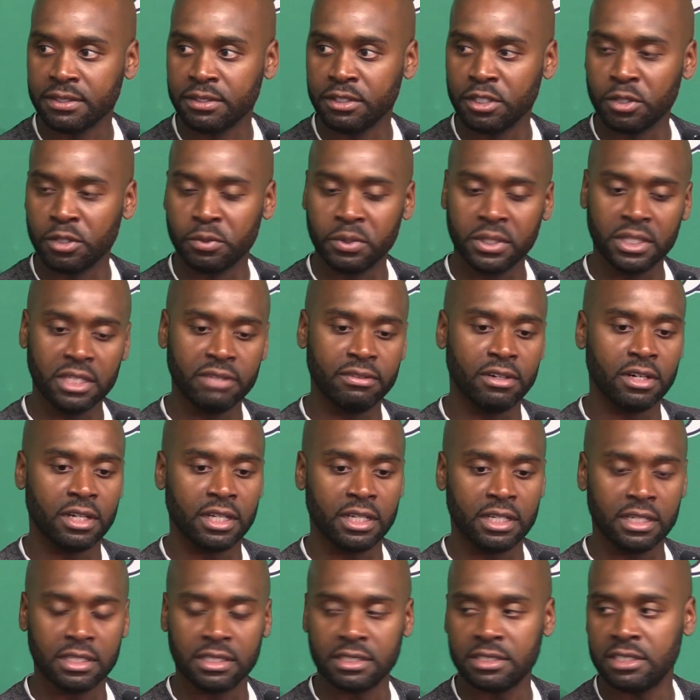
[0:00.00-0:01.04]
You know, we leave all
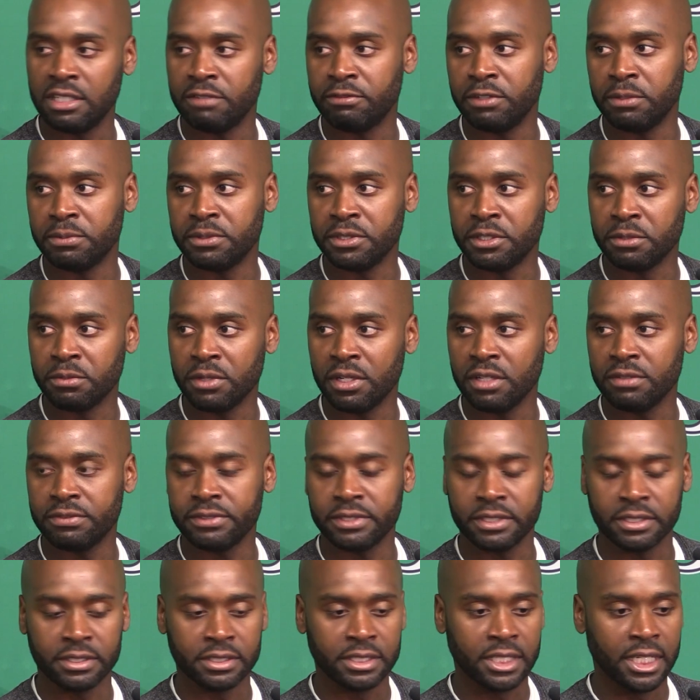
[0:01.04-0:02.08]
that other stuff up to the
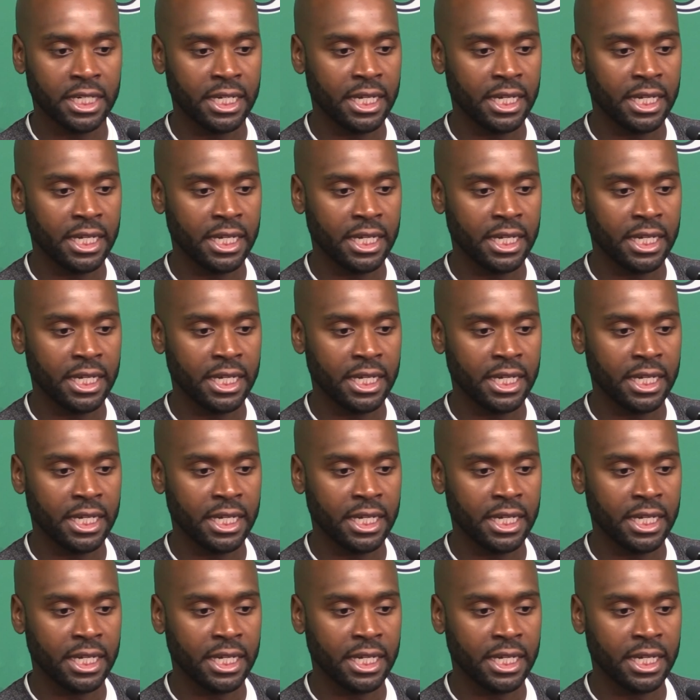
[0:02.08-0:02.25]
refs, and